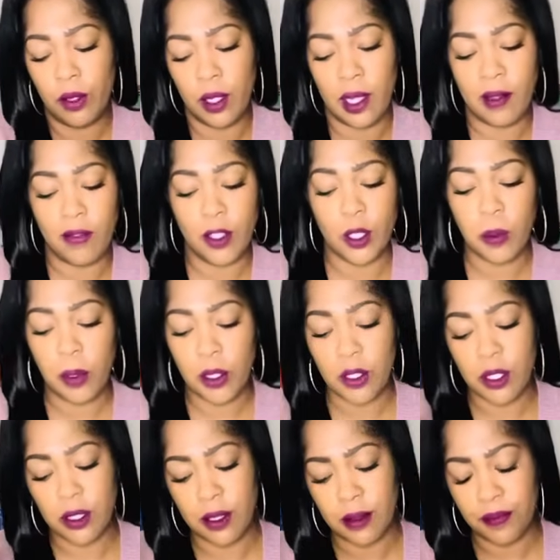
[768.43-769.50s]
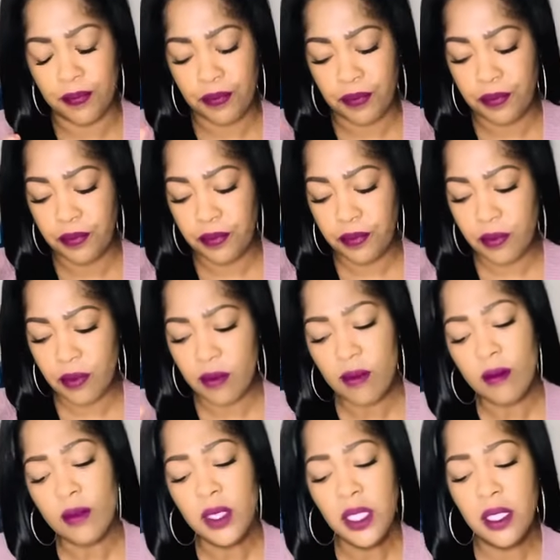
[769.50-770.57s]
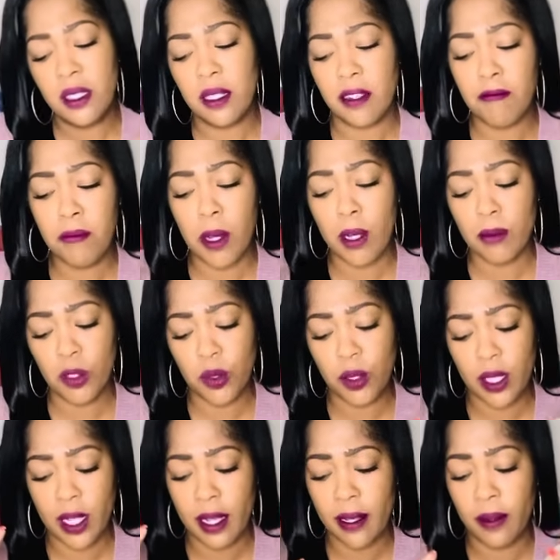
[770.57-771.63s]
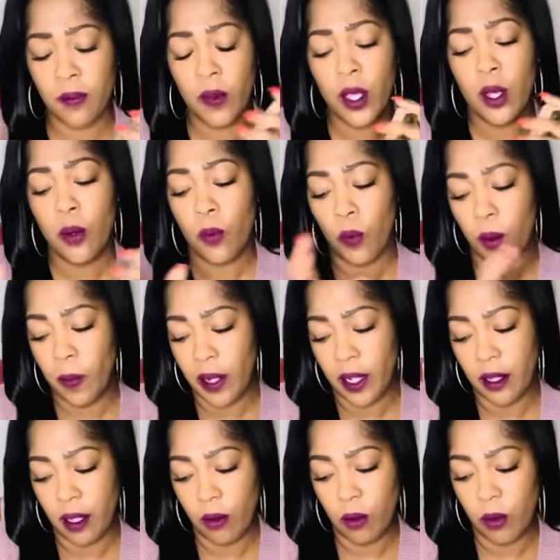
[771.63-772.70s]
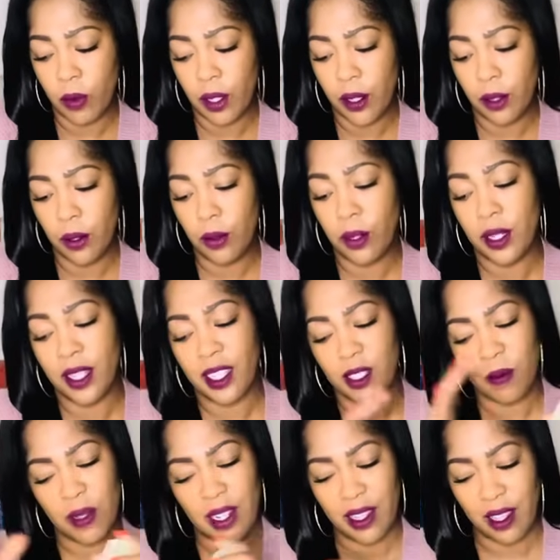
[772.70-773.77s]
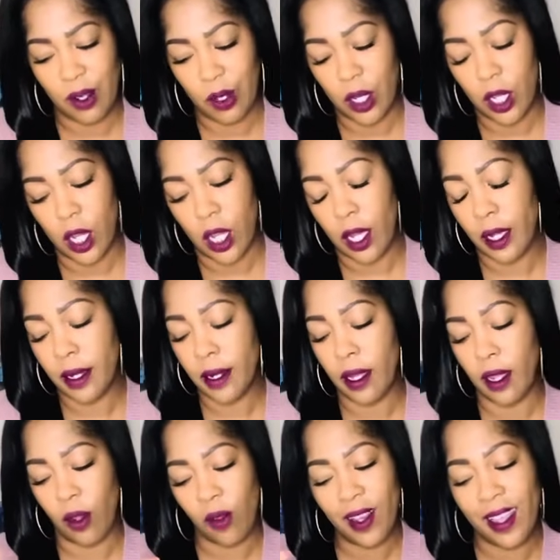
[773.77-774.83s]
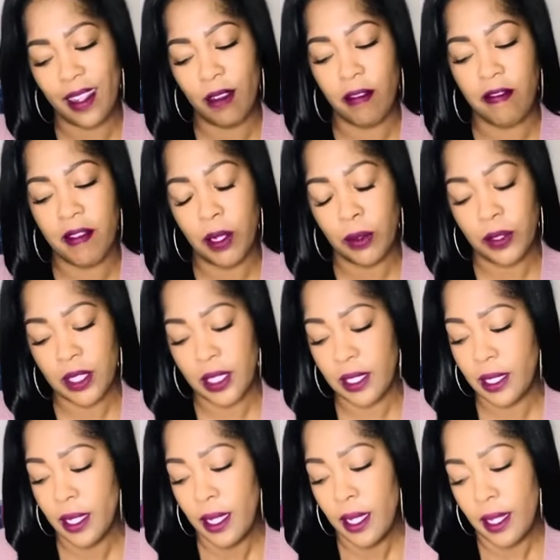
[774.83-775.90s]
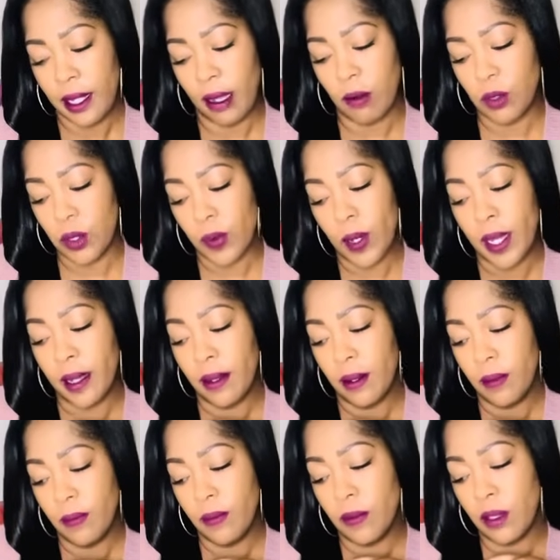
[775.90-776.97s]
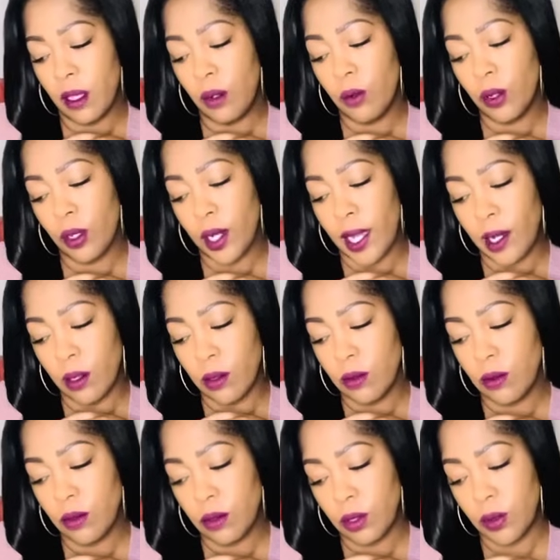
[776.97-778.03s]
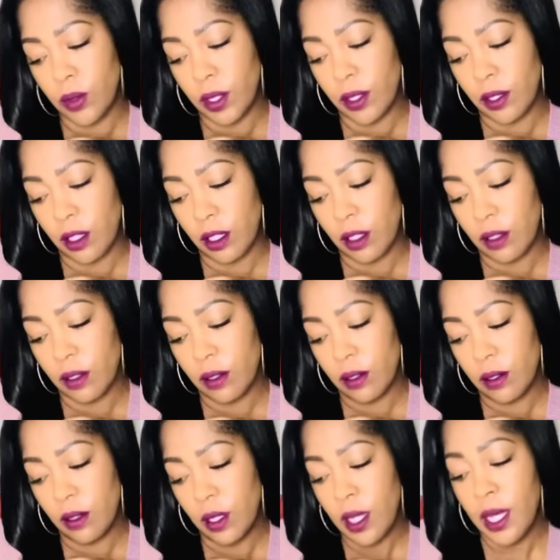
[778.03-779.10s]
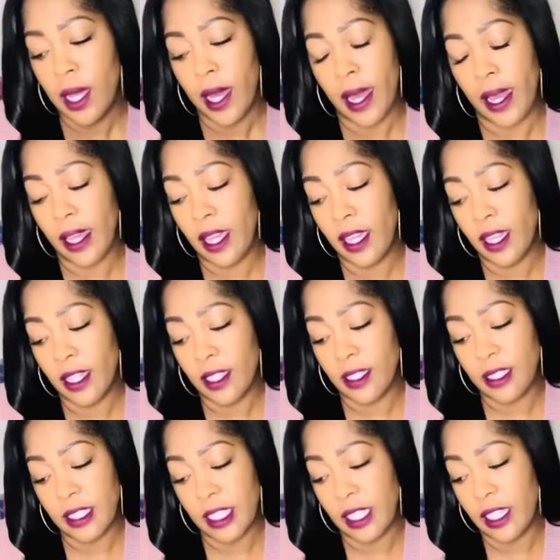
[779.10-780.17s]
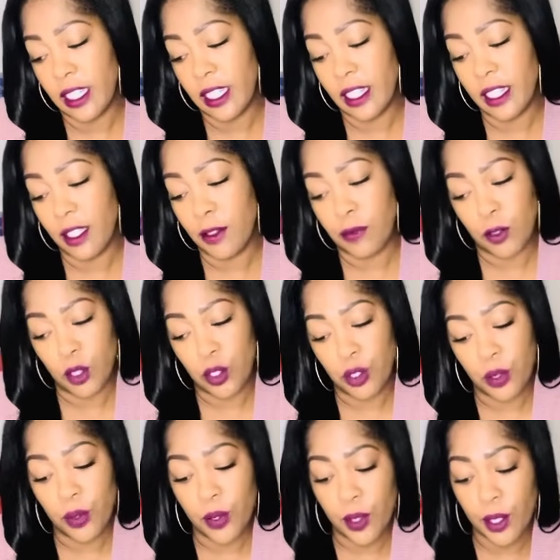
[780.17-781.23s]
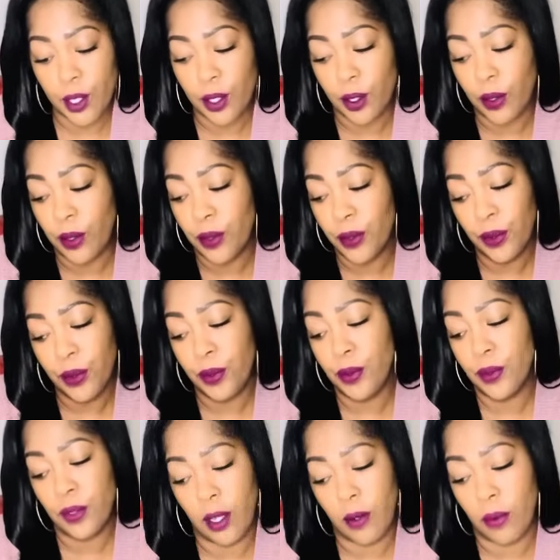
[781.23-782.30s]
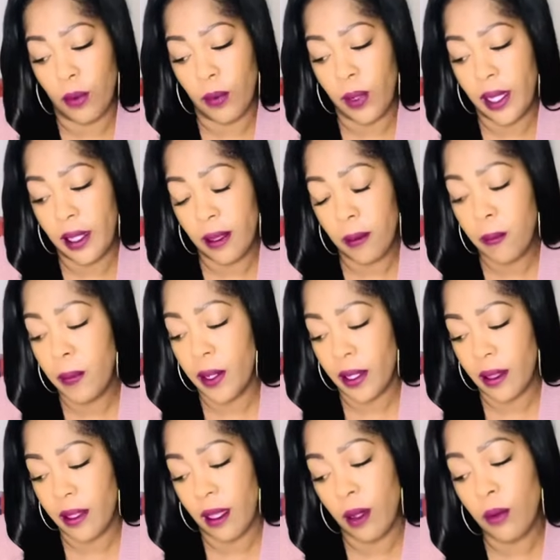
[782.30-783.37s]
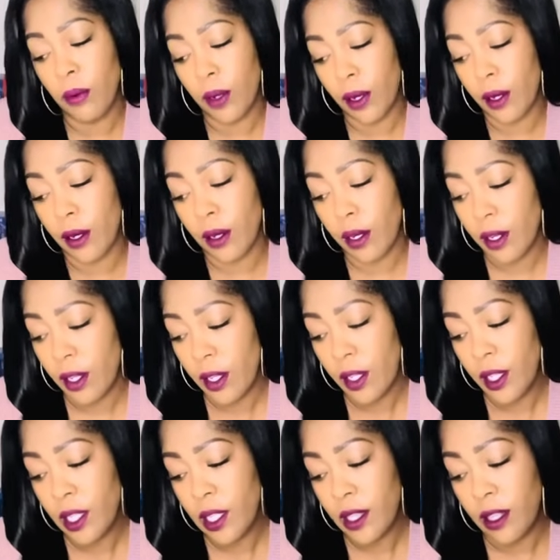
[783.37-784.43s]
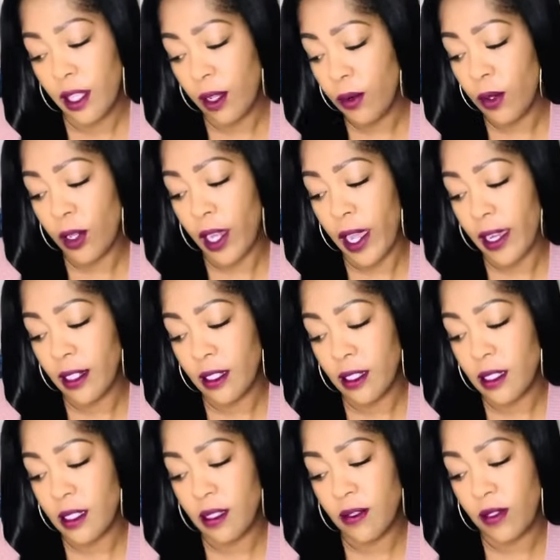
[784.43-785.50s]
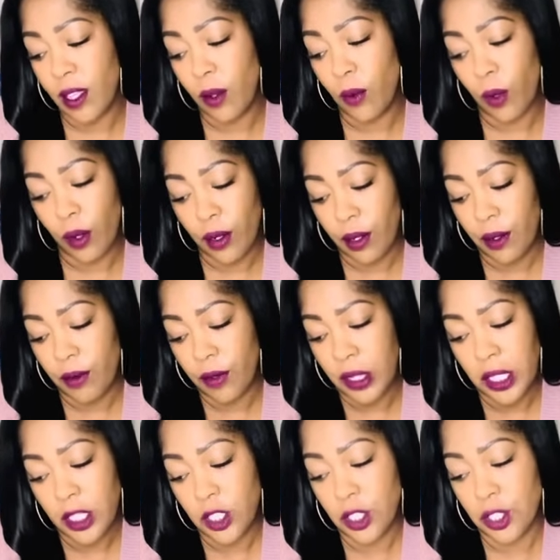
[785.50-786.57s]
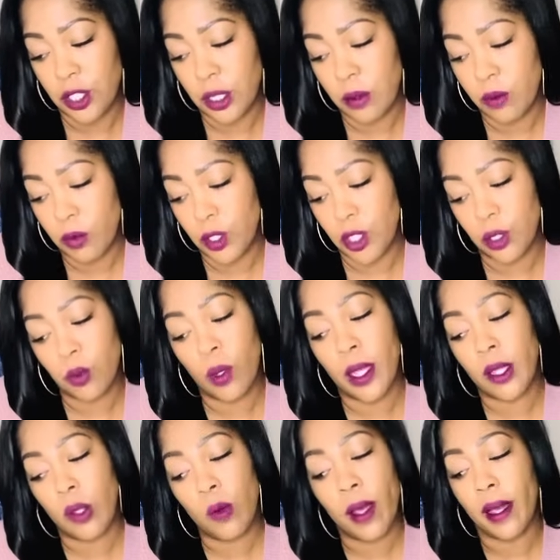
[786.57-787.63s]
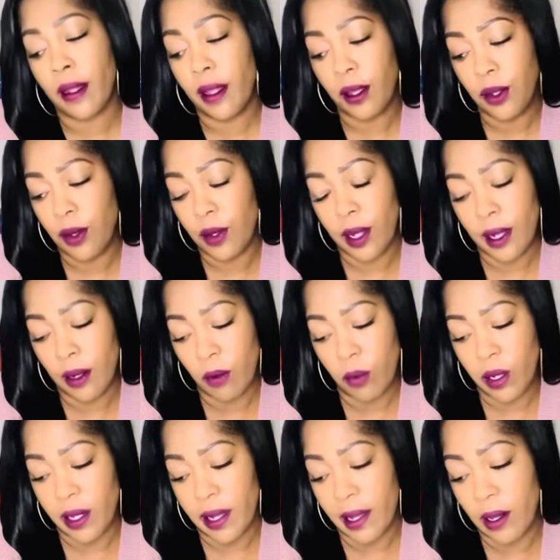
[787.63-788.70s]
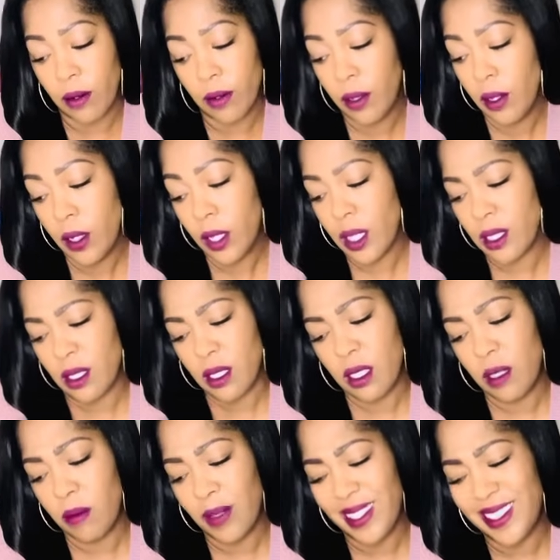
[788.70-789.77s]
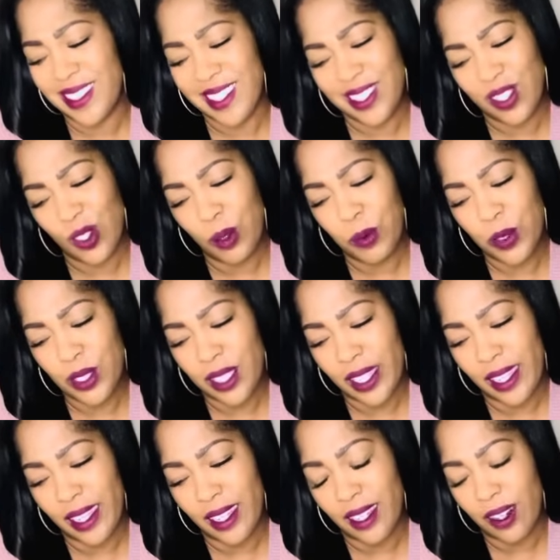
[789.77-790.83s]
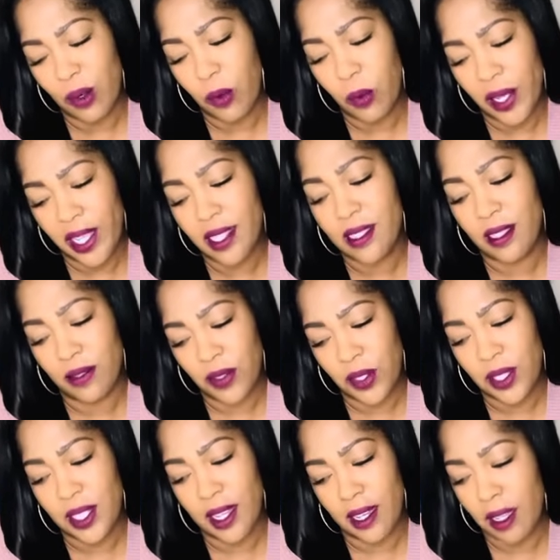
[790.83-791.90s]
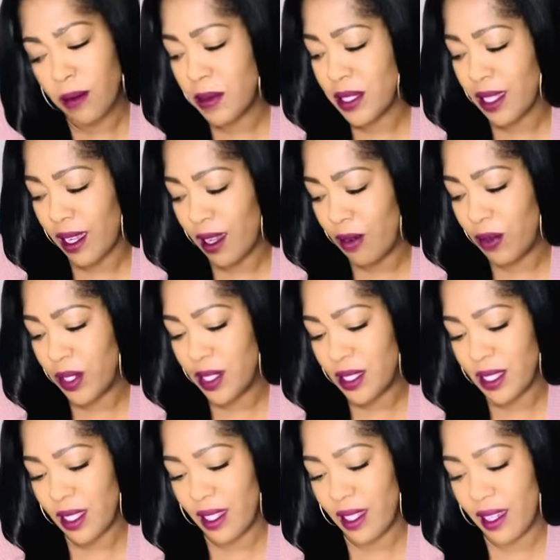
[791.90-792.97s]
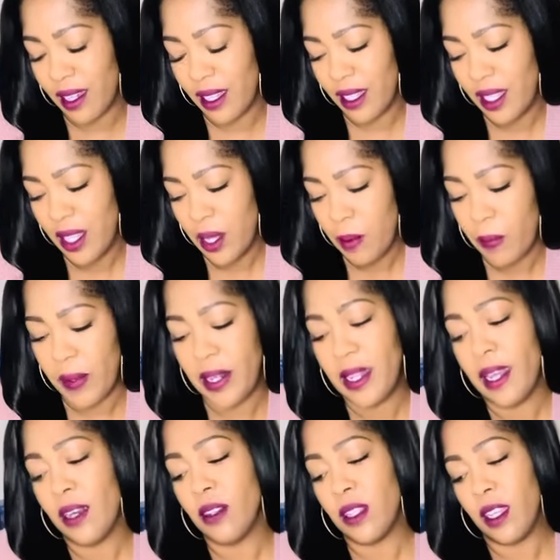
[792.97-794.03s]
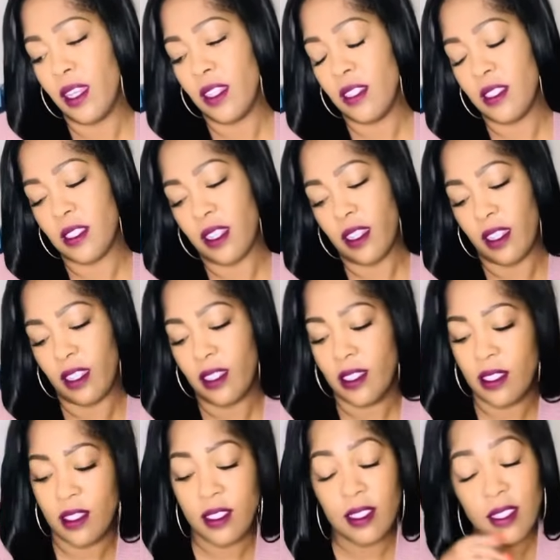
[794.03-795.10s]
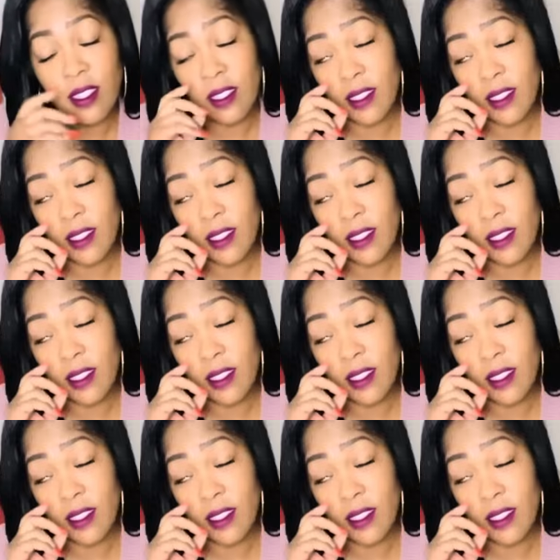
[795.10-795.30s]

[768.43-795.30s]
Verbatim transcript: if this person love bombed you a lot, one minute they were with you, the next minute they were gone, and you kind of felt it, that was why. They were out doing their thing. I can't say anything for sure or who were with, but they were they were acting as if they weren't in a relationship, which is why you act like you're not in one now. Because it didn't. It's, it's almost like a waste of your time is how I want to say that. But now that it's like it's